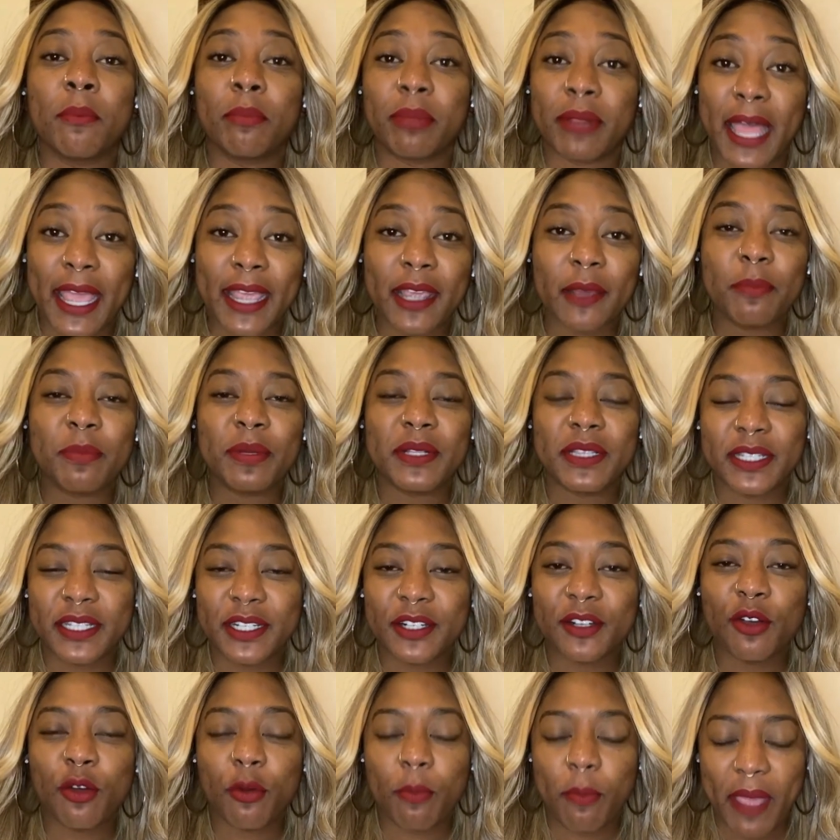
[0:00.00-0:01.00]
Black
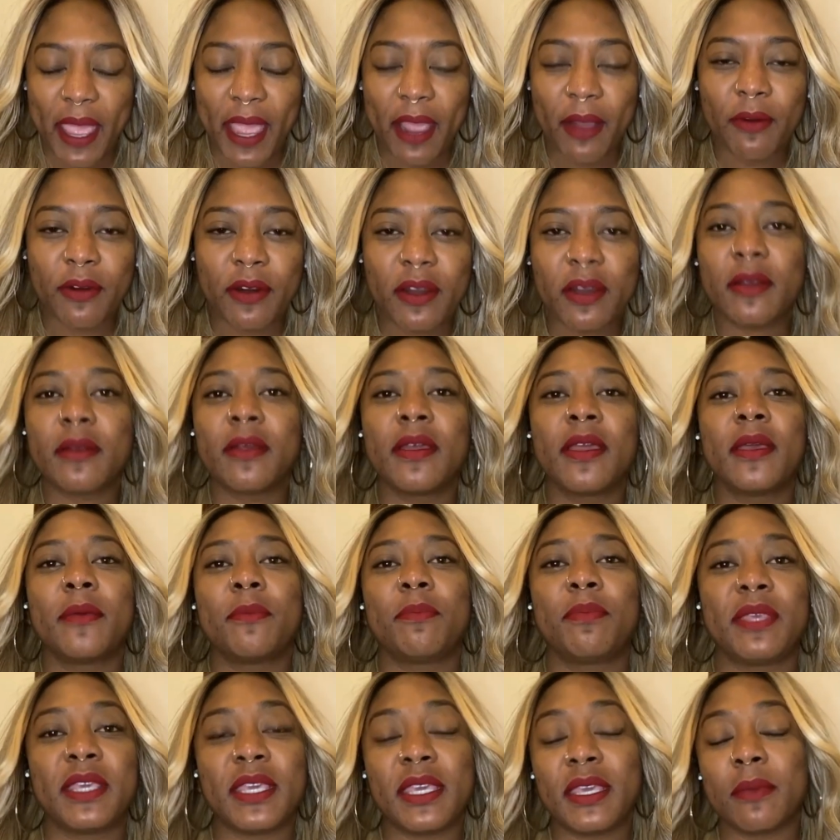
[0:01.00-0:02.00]
political power
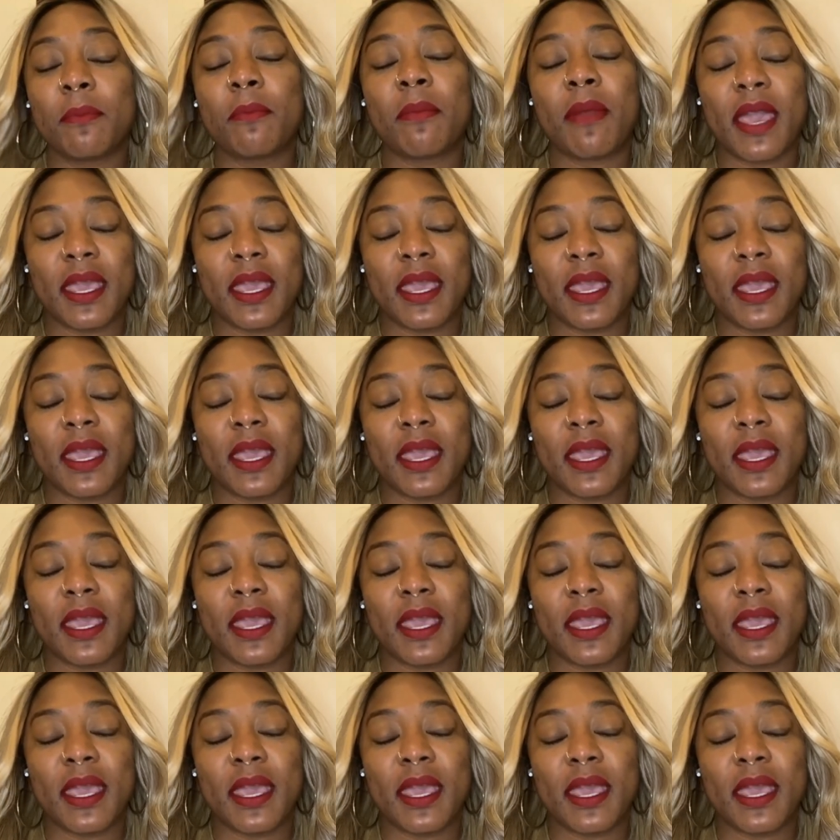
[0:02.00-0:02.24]
being